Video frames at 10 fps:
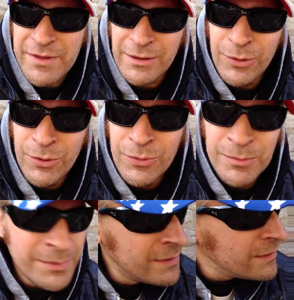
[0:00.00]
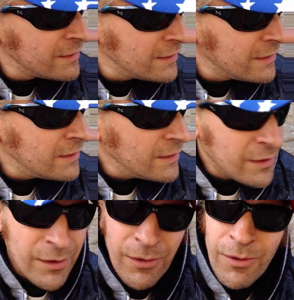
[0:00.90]
of the Loom
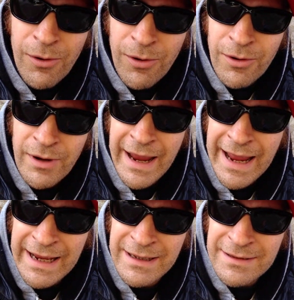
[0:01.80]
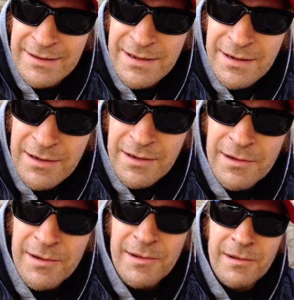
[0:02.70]
or Hanes,
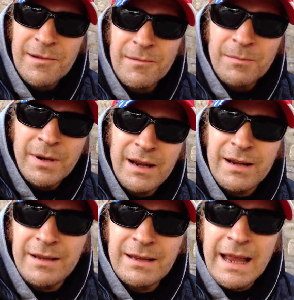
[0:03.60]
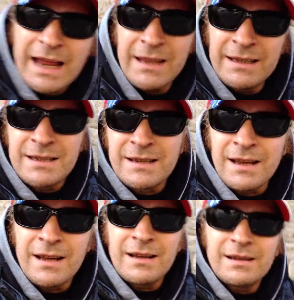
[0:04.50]
but they had these
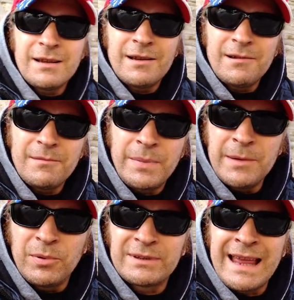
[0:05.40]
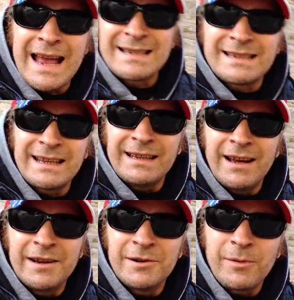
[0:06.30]
people testing
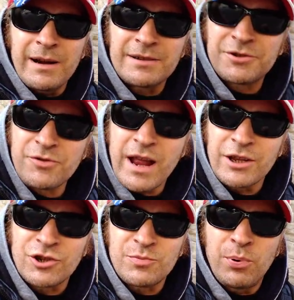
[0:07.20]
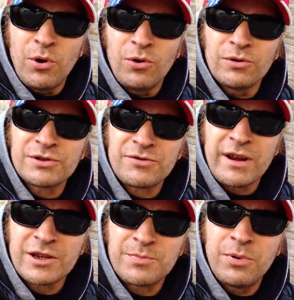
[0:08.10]
the underwear. Stretch, pull,
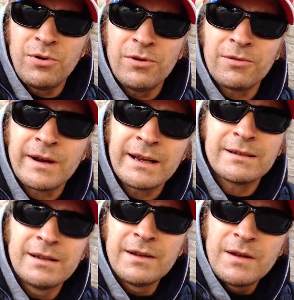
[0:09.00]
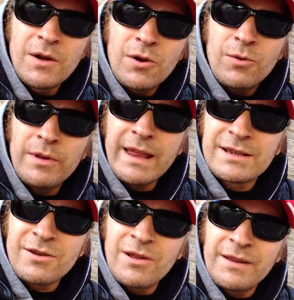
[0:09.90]
right? Well,
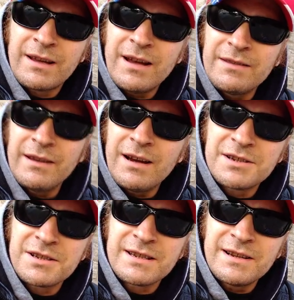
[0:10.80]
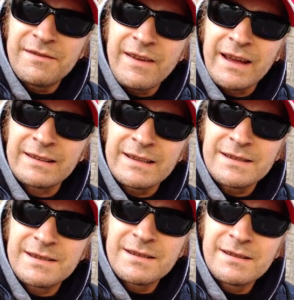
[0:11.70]
that's all the Hutchison effect
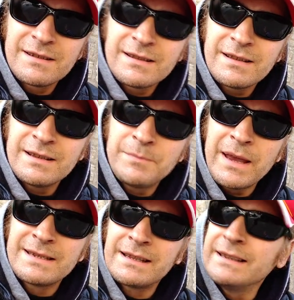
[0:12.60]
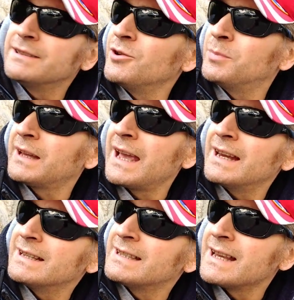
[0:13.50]
is. It basically
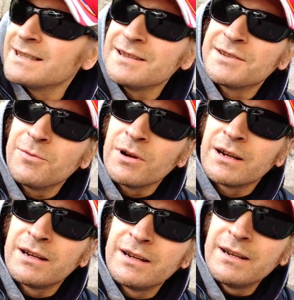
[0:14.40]
duplicated Tesla's work.